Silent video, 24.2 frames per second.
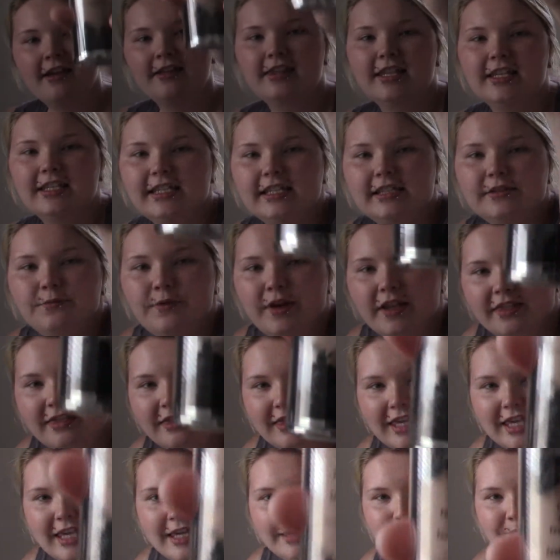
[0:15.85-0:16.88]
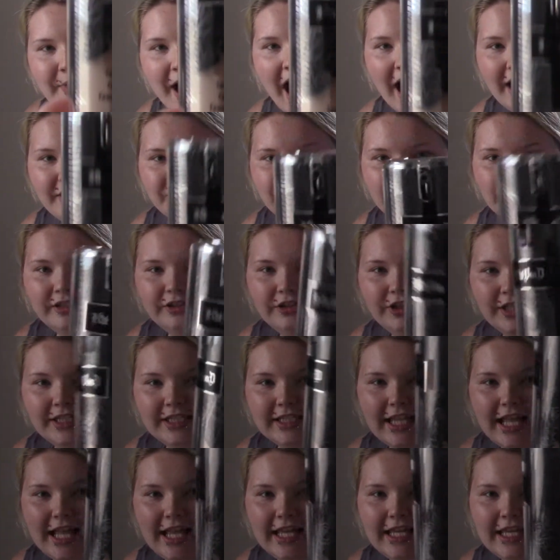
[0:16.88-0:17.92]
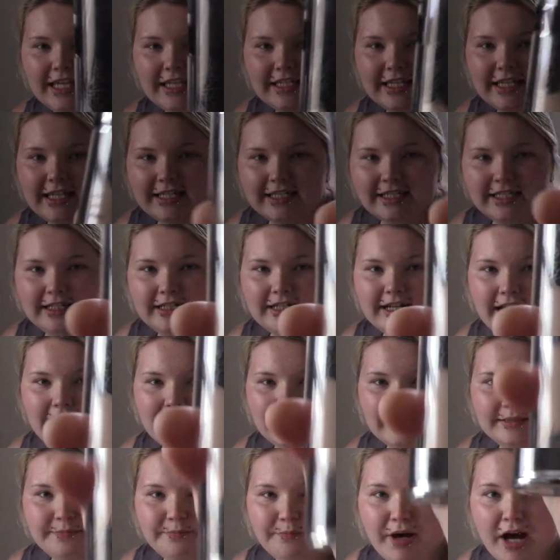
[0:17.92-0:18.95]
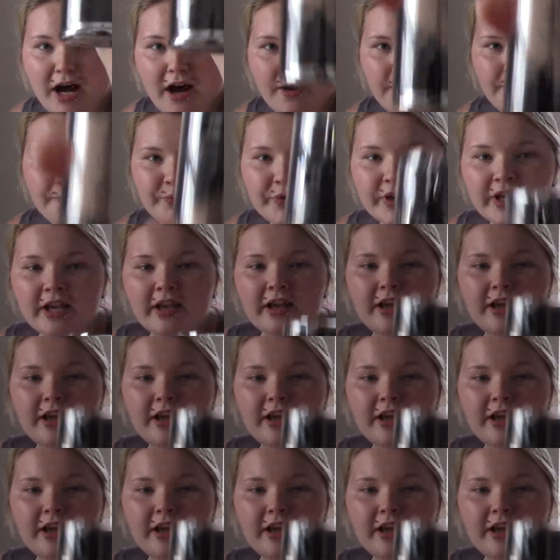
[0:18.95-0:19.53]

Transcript: This is what the packaging looks like. It is a nice pump